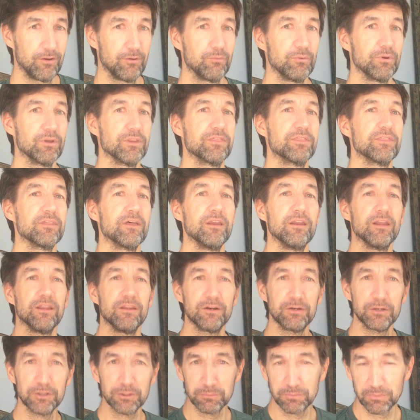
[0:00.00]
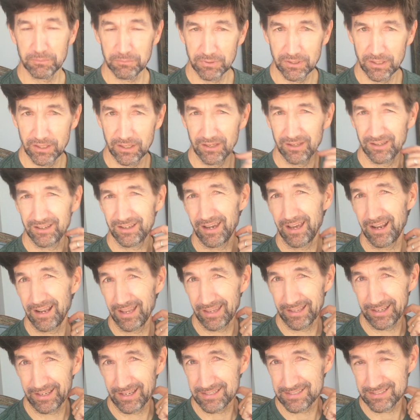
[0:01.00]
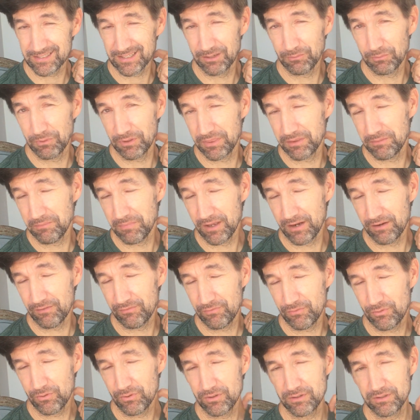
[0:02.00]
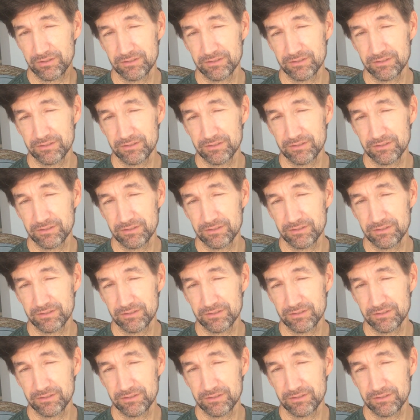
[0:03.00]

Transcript: with another human being, kind of like I said with the metaphor.